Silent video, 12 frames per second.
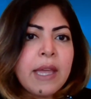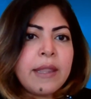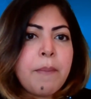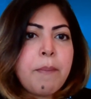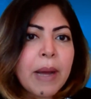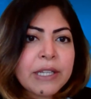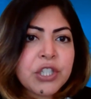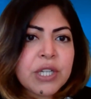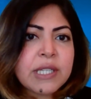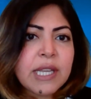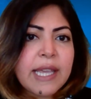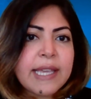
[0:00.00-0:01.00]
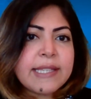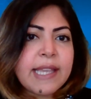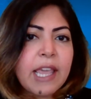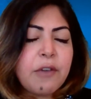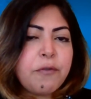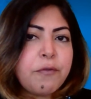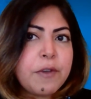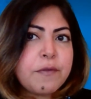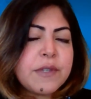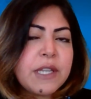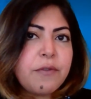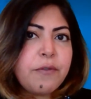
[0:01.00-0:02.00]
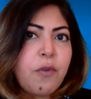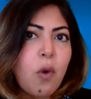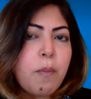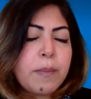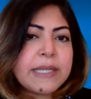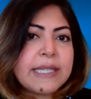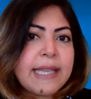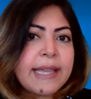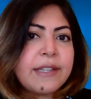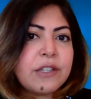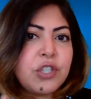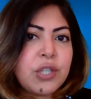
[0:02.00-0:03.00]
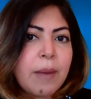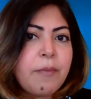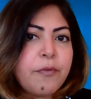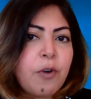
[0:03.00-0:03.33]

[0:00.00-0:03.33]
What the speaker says: The budget is a 54% jump